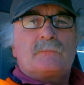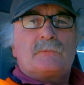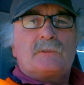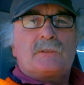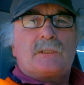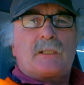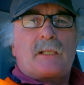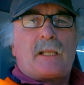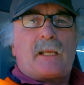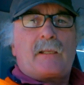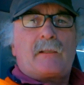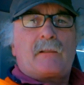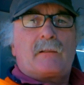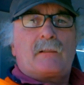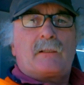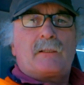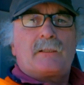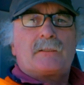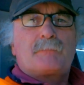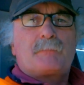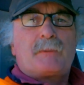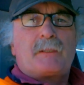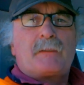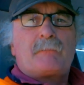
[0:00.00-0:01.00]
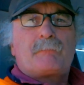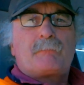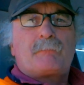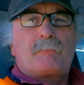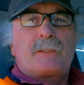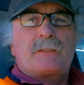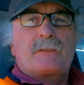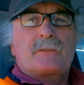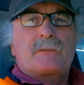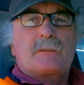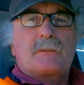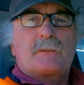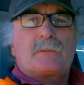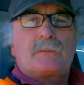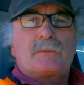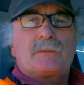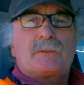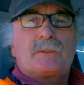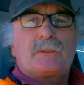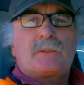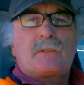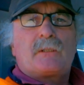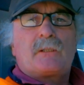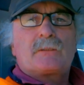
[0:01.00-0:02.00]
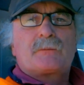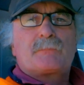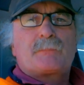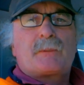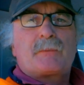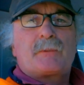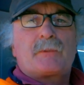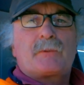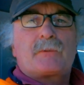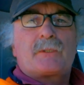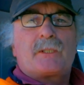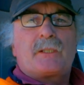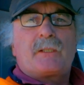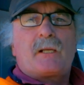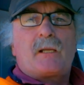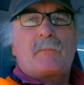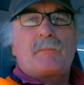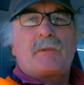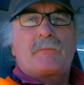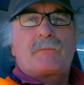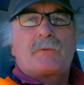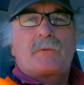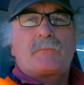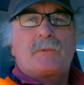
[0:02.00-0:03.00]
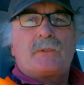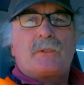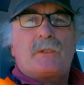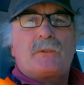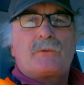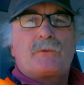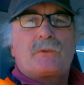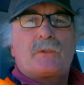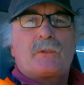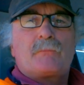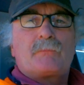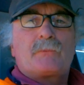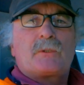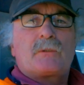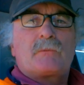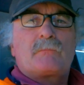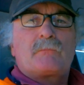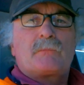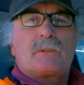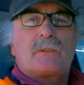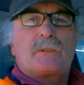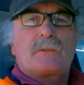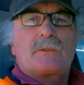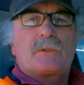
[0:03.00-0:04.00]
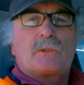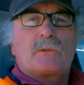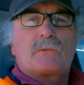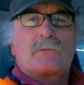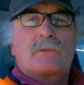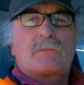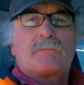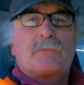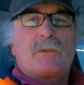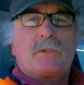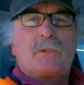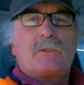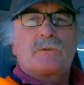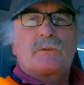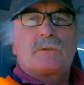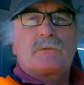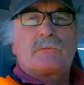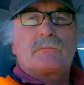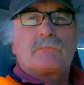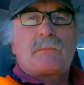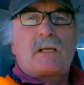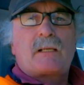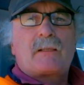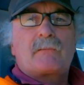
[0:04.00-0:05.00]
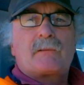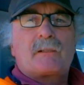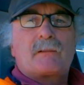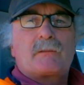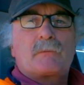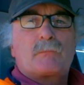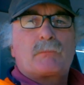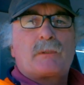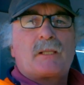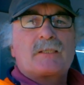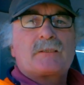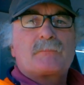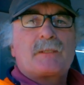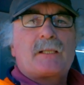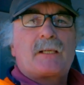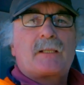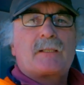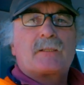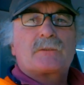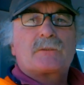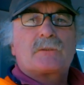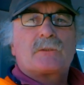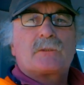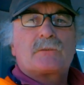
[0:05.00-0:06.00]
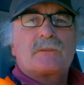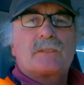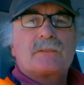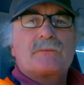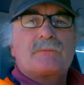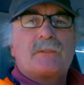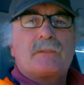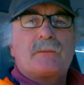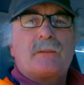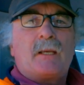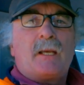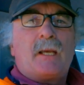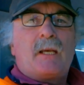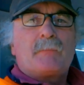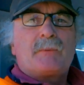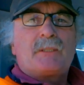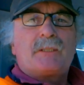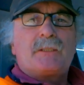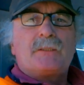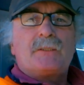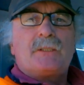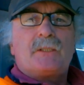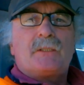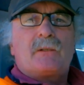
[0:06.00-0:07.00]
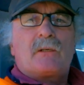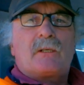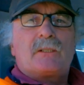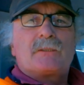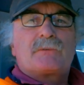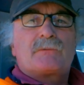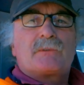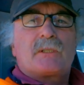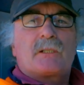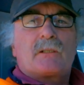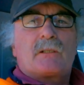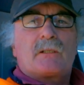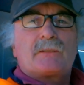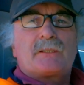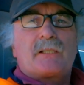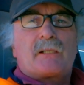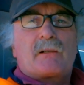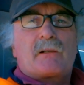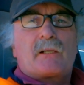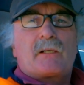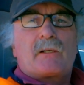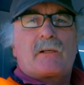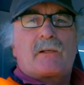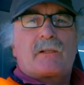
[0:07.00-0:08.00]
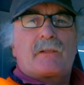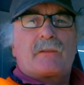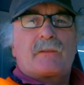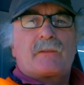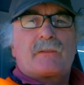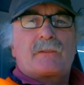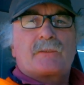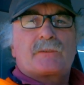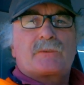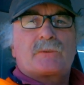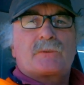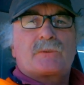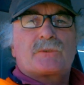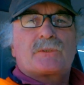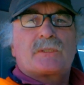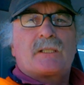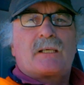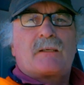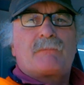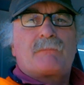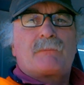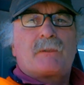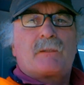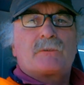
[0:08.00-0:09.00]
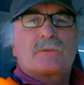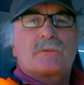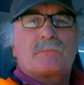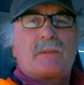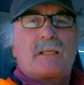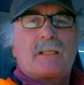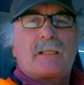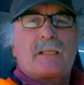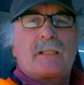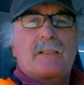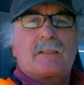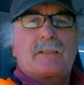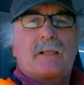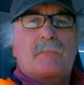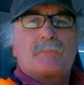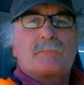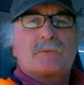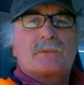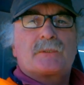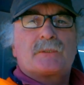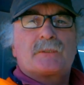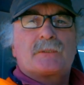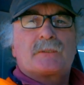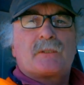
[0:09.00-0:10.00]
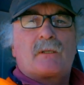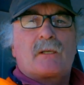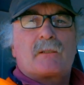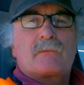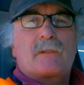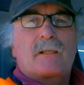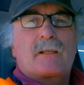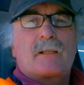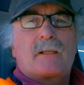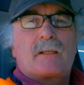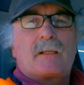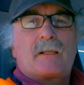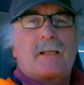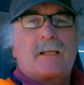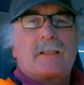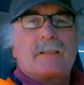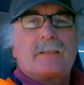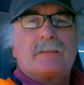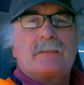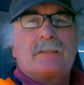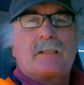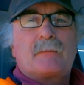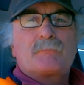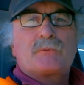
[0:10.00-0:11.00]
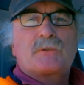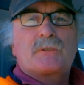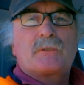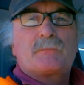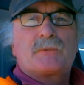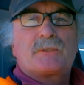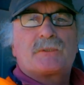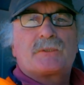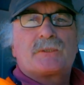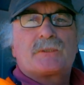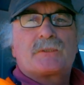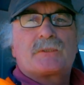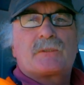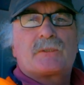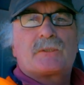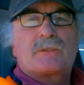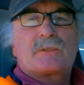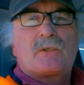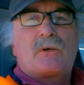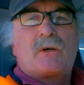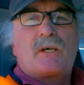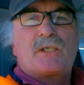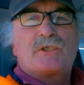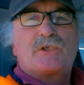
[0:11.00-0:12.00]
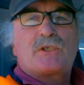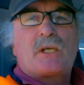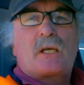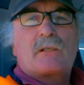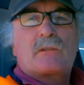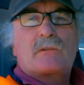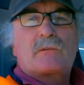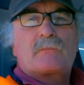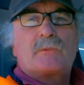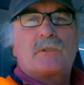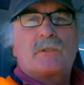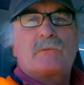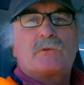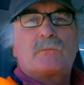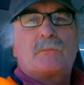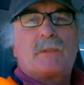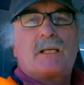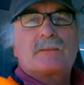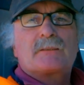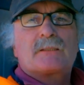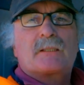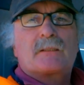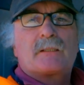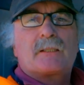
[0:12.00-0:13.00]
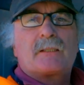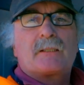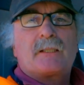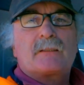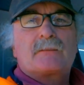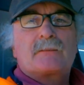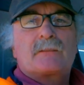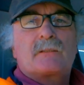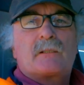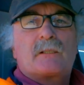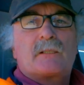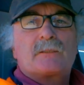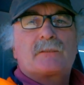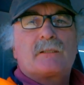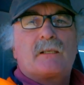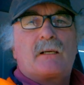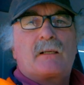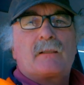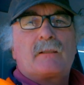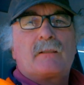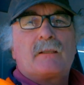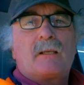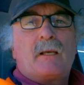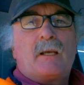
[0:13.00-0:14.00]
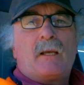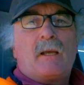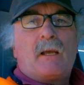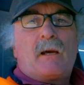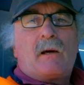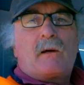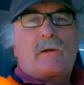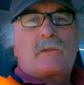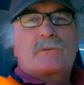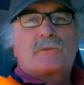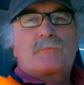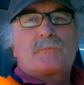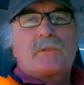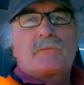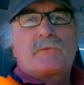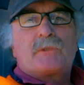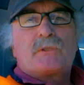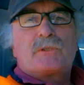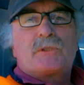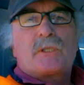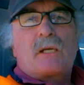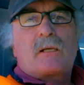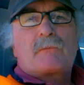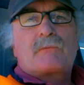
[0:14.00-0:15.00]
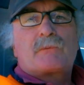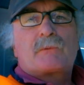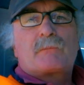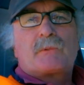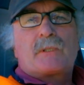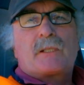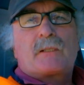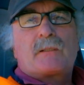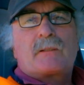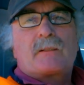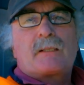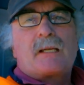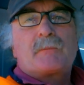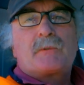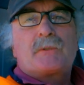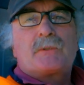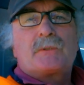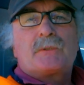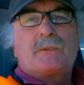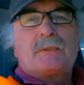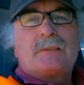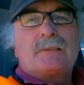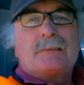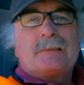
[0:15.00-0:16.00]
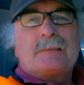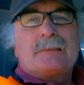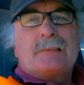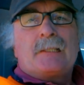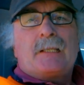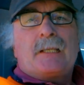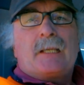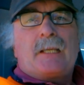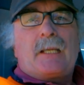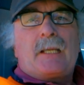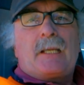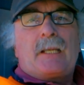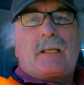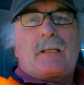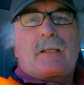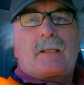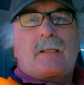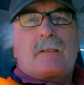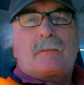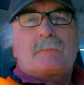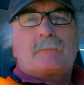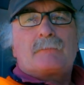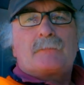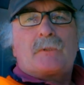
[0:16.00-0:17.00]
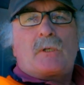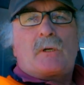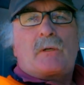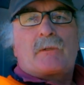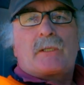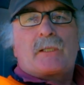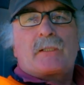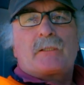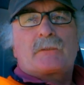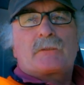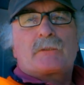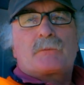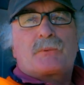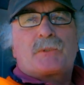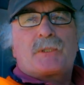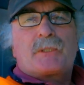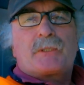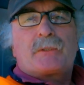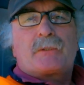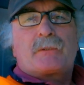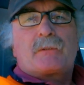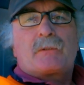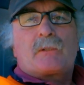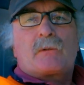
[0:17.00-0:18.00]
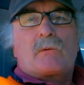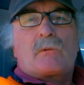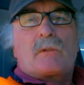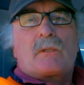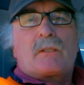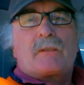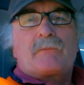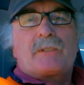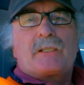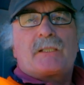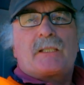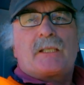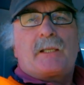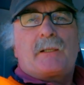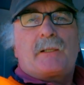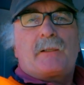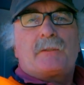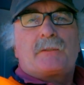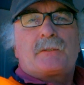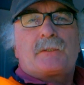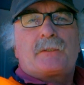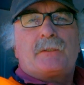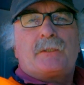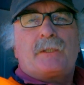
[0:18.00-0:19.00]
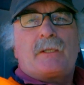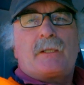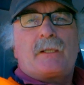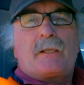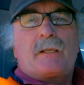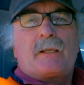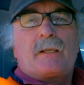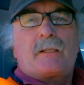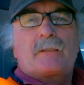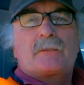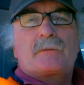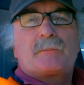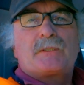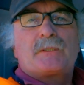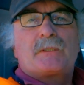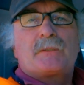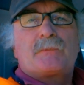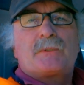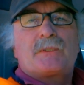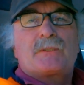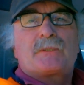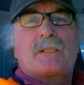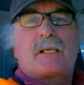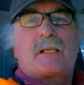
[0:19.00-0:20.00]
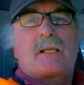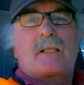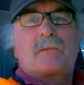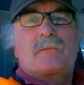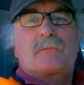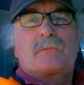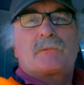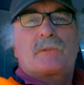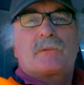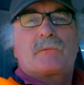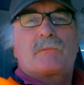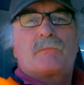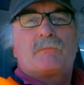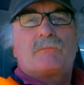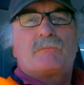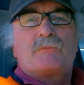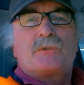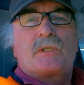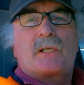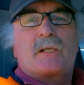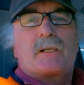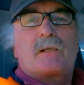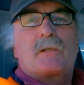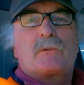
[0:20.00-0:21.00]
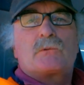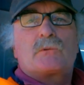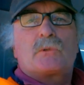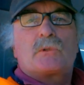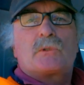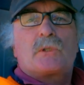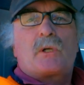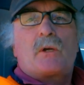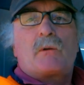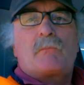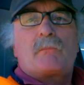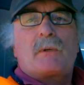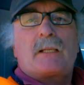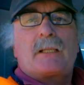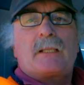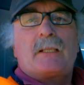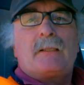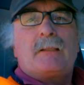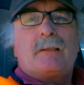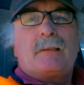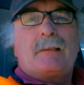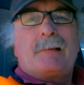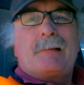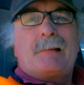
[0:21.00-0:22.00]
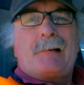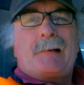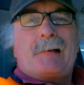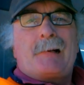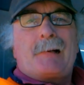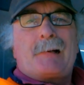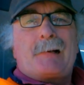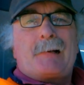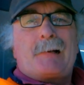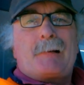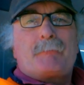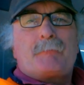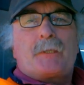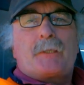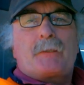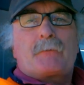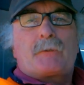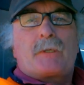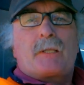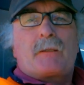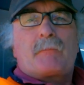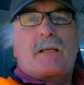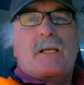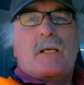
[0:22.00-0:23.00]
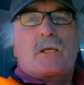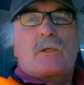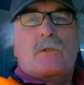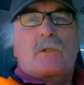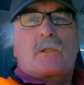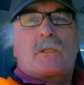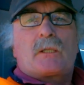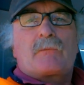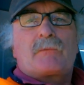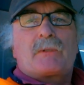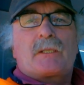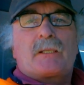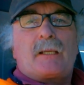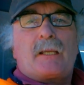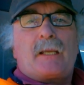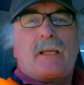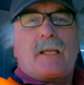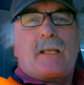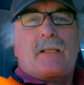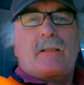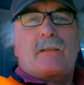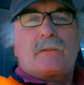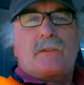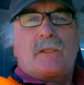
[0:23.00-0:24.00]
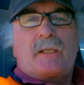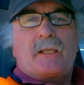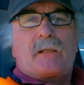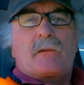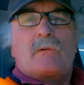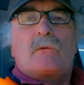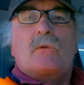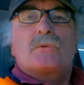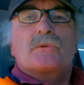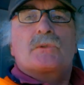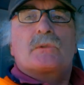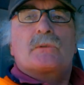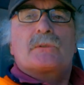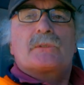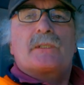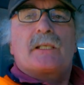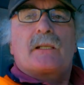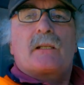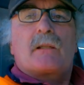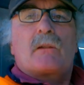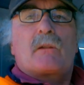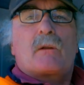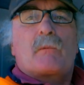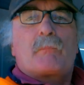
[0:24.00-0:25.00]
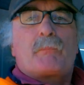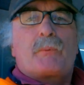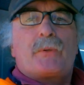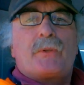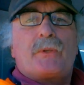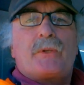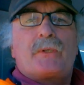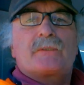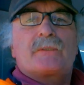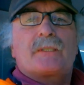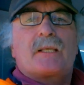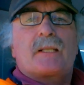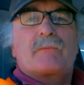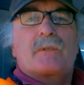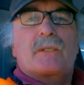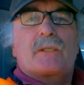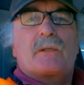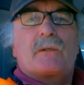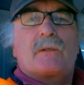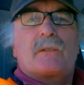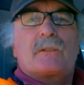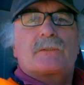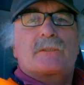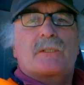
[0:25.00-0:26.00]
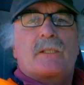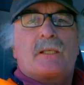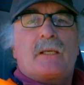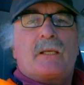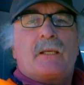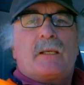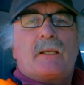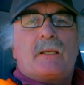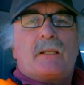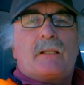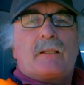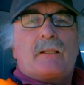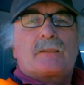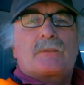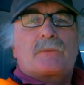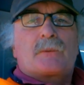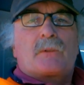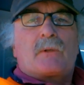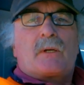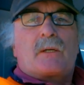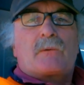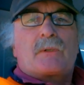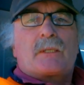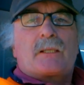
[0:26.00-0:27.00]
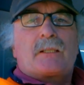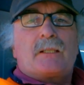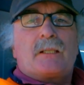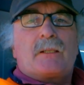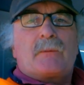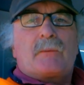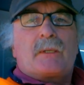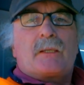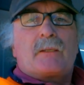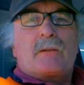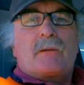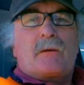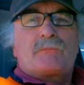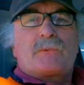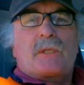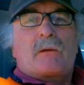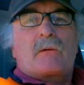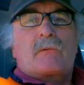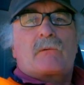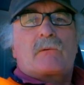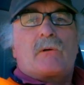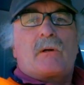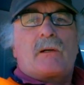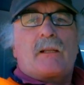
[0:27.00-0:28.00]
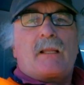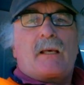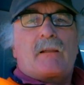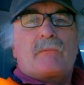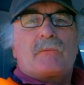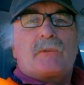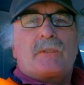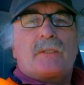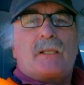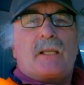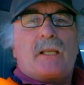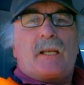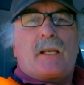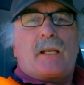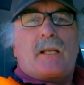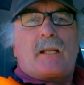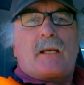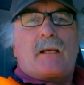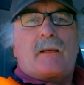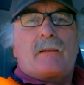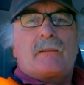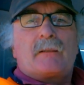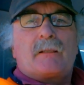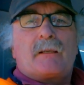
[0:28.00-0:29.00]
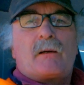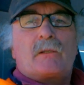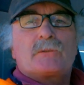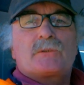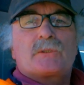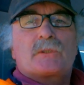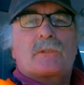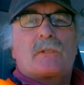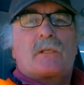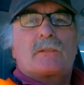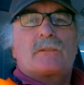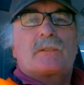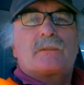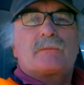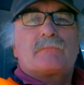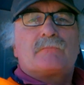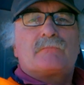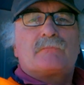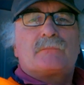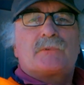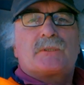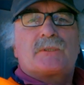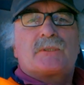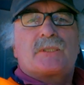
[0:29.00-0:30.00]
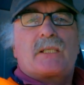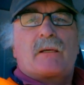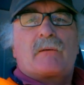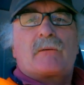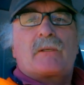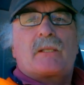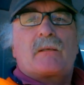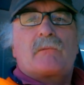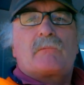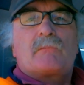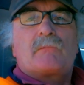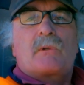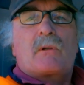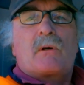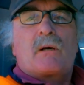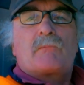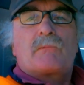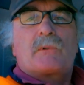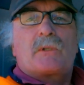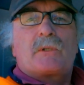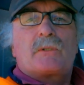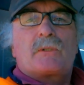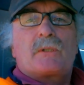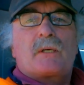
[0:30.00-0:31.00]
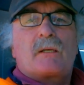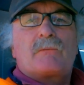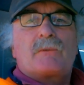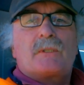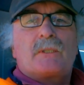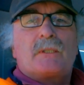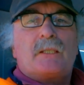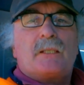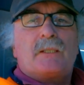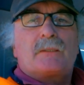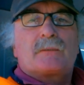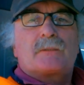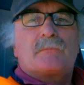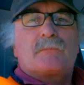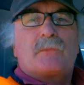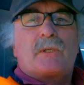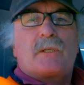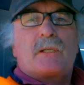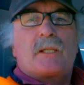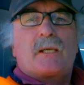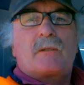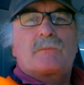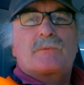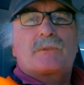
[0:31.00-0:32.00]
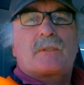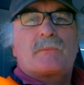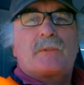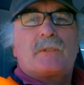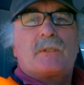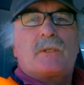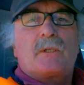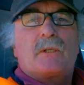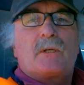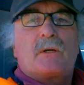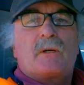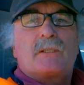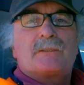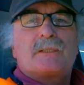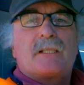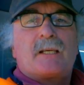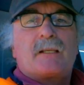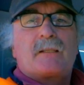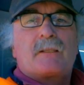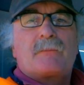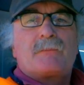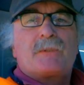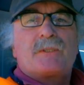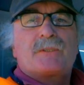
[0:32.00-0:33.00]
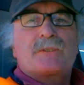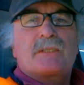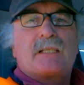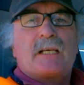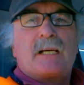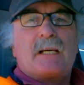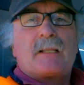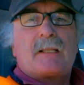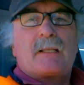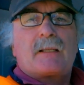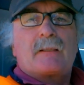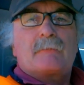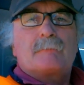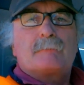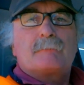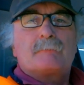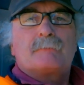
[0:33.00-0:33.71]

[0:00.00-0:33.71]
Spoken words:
G'day guys, Pete and Pete's Tools. You guys probably already know me from YouTube doing tool reviews and mucking around with plasma cutters and all the rest of it. But did you guys realise how I got into this sort of stuff? I was making dumpsters. I run a dumpster business on the side, junk removal basically. That's how I started. I was removing junk from around the neighbourhood. And I reckon it's a pretty good little living to get into, especially if you're starting with zero or no money. You can really make a good living, and you also get a lot of perks out of it, guys. That's what I reckon anyway. I've done a right out of it, and I'd just like to tell you what I've learned over the years that might help some of you guys out if you're starting.